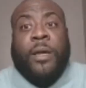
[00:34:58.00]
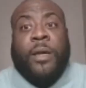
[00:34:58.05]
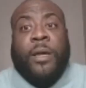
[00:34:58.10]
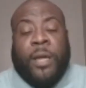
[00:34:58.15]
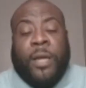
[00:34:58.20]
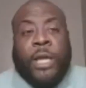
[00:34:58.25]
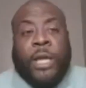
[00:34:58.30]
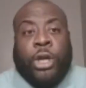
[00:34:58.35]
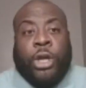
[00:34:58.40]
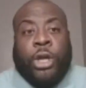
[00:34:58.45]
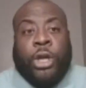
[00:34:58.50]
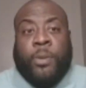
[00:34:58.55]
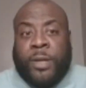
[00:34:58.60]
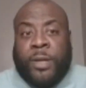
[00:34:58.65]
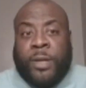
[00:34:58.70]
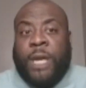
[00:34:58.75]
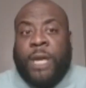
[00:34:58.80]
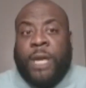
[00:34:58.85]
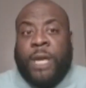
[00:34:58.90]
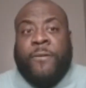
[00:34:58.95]
It's on the
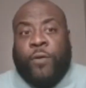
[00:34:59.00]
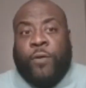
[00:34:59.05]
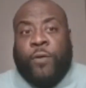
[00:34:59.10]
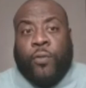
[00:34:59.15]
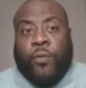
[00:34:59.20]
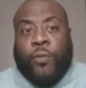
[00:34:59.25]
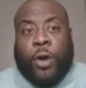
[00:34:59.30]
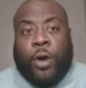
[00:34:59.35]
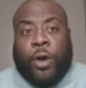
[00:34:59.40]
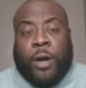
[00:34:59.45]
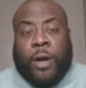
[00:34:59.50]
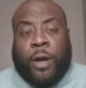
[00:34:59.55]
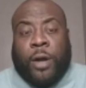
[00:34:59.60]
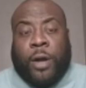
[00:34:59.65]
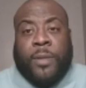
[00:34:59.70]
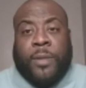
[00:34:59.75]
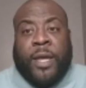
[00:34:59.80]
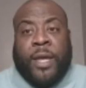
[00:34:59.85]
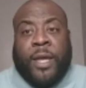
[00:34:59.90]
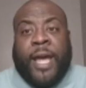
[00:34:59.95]
Monday before
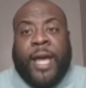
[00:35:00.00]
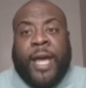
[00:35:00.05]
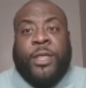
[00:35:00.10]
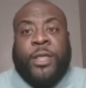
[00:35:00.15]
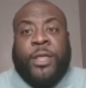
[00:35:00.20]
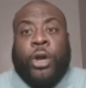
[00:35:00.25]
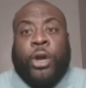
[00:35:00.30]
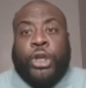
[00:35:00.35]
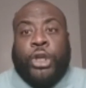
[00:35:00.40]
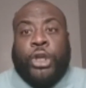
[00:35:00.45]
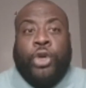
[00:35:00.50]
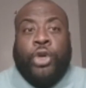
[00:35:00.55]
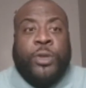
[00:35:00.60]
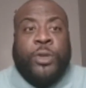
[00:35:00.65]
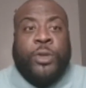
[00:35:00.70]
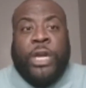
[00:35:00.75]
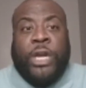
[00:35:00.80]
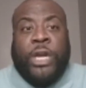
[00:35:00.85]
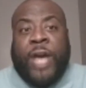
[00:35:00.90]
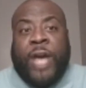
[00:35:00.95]
Raw. And then on
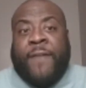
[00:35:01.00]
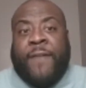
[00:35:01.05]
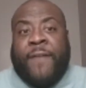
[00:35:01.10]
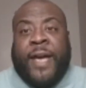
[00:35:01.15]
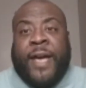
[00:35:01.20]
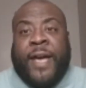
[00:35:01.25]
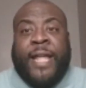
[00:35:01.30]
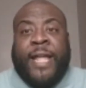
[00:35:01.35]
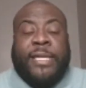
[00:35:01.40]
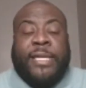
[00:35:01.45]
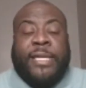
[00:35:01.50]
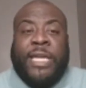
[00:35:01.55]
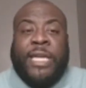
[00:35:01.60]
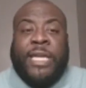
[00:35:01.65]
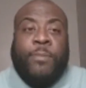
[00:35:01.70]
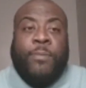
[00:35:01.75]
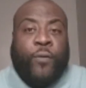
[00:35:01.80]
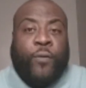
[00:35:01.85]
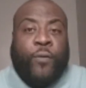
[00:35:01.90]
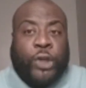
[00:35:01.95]
Tuesday, you have
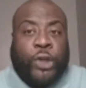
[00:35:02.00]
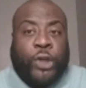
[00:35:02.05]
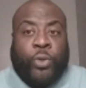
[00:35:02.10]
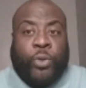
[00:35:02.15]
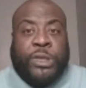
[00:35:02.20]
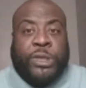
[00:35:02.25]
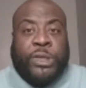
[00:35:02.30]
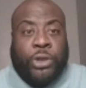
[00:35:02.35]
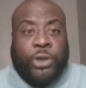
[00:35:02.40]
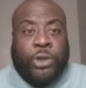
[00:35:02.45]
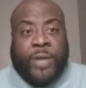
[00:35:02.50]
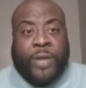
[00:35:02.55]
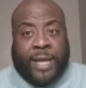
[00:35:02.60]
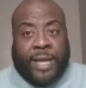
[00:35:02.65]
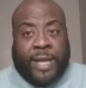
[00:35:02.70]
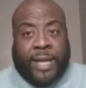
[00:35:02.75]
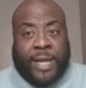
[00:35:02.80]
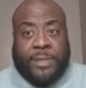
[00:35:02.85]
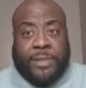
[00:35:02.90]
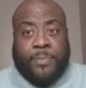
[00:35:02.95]
NXT moving to its new
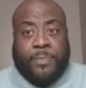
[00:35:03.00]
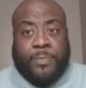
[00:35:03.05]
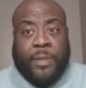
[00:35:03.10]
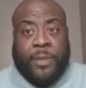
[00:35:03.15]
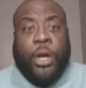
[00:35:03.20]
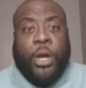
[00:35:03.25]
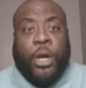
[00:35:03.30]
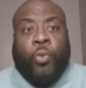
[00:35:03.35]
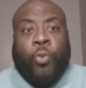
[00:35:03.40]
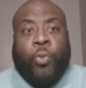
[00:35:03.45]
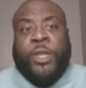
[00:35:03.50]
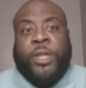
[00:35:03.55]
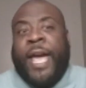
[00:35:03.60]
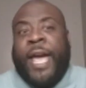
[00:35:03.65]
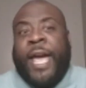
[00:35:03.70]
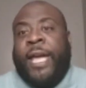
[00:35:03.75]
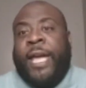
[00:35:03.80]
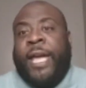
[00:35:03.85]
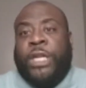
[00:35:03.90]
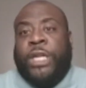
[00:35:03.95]
night with
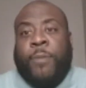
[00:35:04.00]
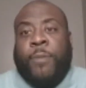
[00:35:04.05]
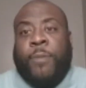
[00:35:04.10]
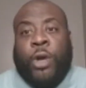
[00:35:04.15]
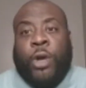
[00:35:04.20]
AEW on